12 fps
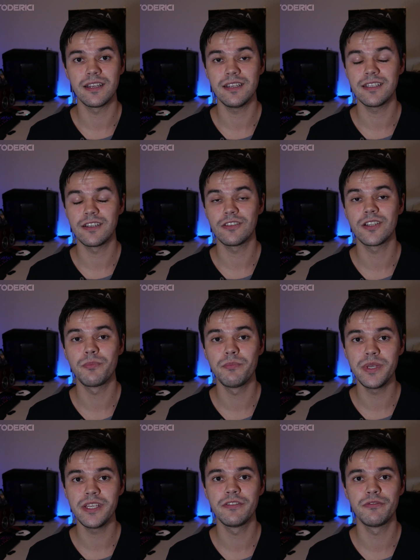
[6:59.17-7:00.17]
And another
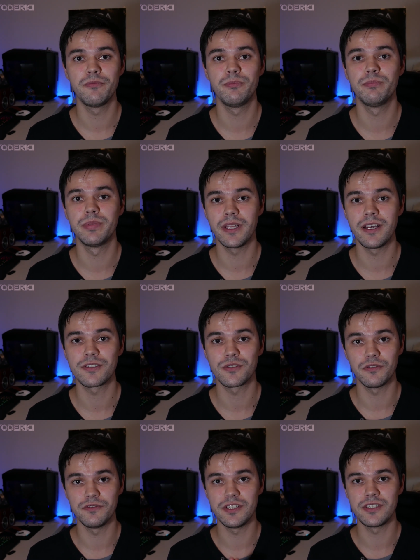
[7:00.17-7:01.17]
big plus
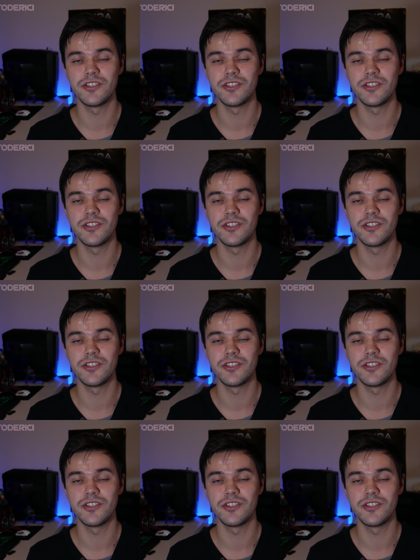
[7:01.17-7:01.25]
of this